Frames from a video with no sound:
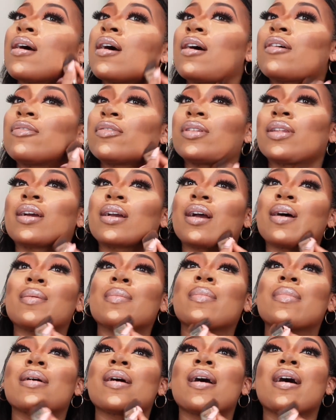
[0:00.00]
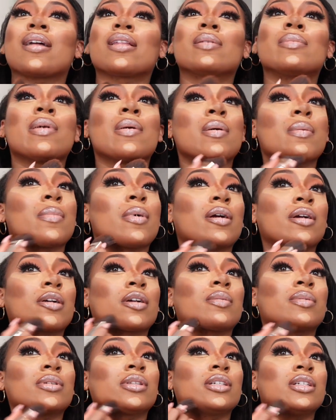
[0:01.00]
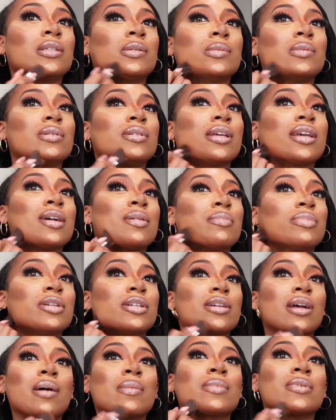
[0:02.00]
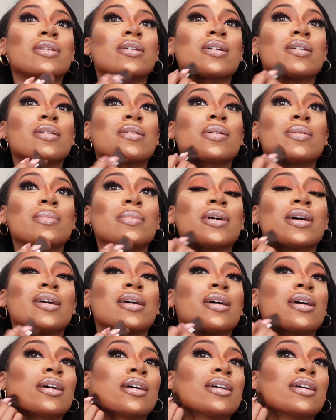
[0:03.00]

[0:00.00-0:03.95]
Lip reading: I feel like I'm Alabama Barker with these damn pajamas on, but